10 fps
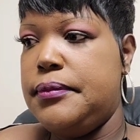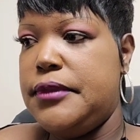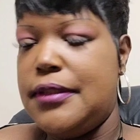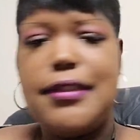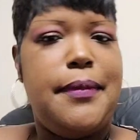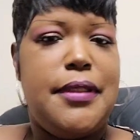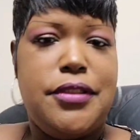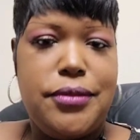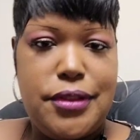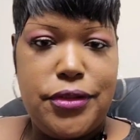Sometimes I
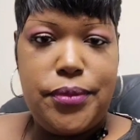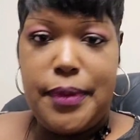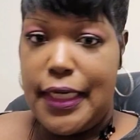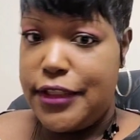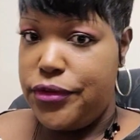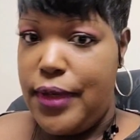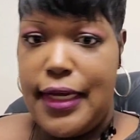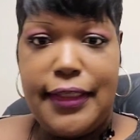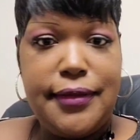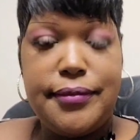do 2, but I
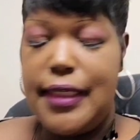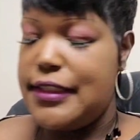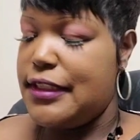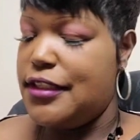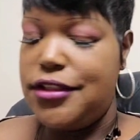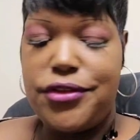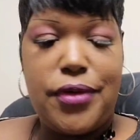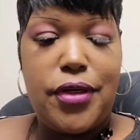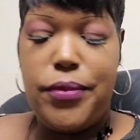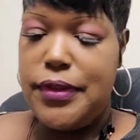try. I still
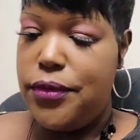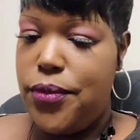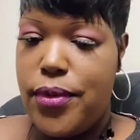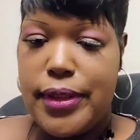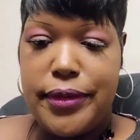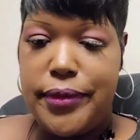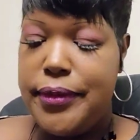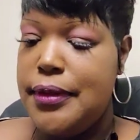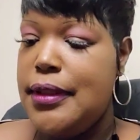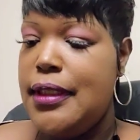struggle with the water,
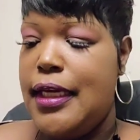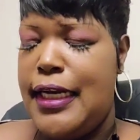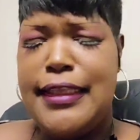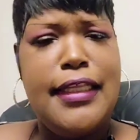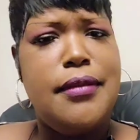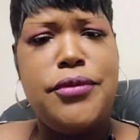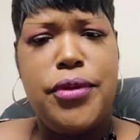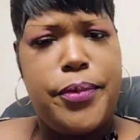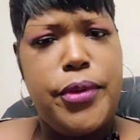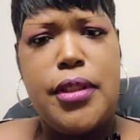and I think I'm
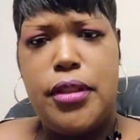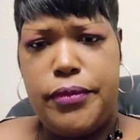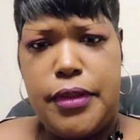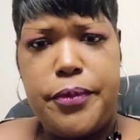doing pretty good with the